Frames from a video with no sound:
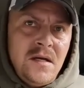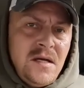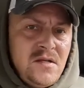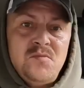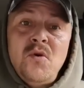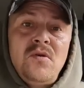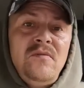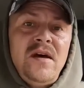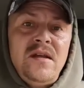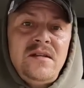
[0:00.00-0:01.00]
he's
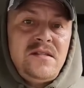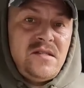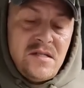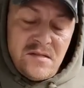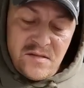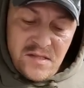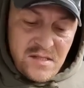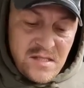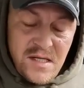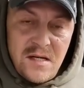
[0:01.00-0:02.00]
motivated to,
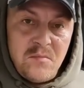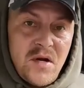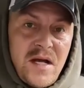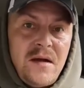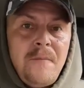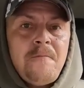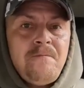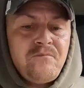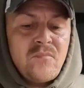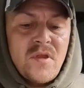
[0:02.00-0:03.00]
to get a break.
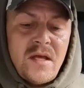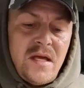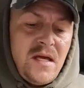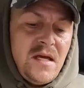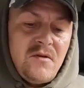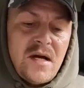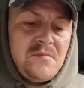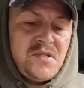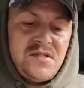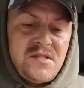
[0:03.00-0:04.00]
He
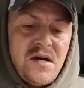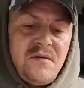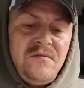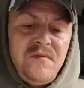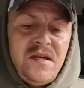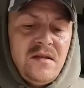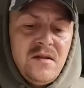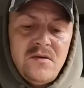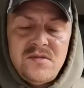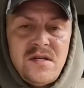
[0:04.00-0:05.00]
grabs his stuff, he
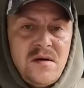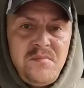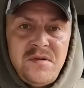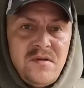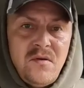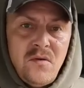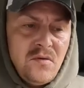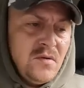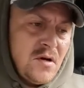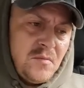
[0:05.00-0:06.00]
loads it up into the
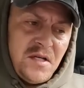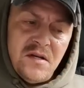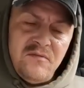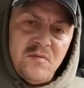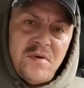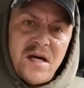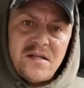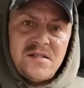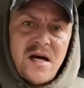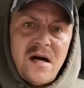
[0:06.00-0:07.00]
old army duffel
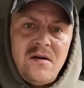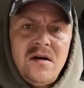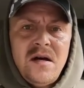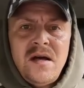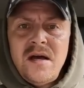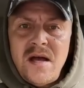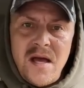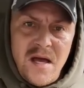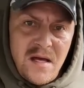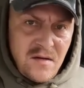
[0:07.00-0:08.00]
bag style,
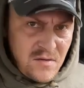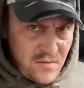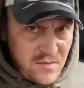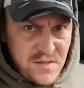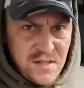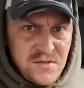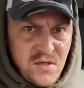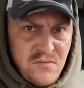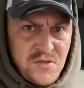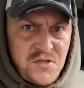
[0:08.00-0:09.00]
and slings
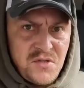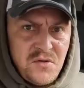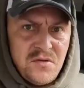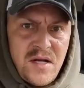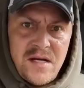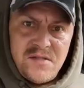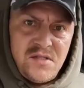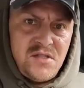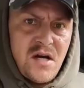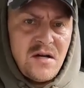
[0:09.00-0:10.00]
it over his shoulder, has
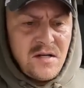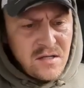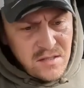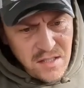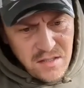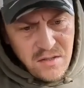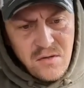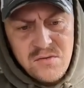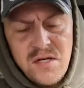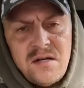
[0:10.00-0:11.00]
the shotgun, and
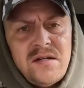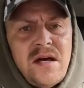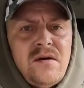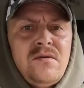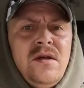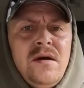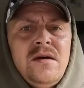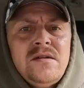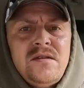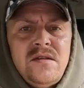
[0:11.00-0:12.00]
goes on down
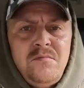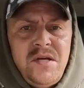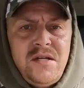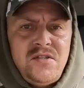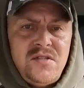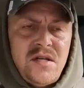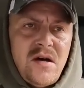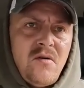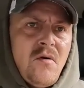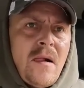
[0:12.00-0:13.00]
to the beach.
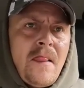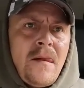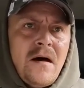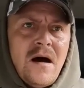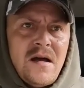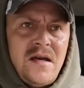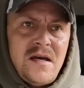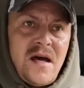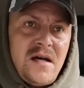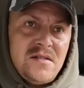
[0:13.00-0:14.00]
Now, uh, he
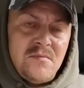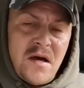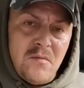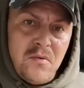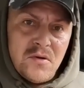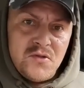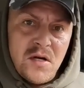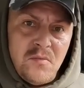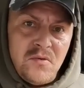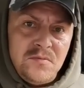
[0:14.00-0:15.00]
had had some outboard
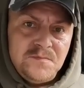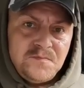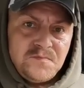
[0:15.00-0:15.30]
trouble,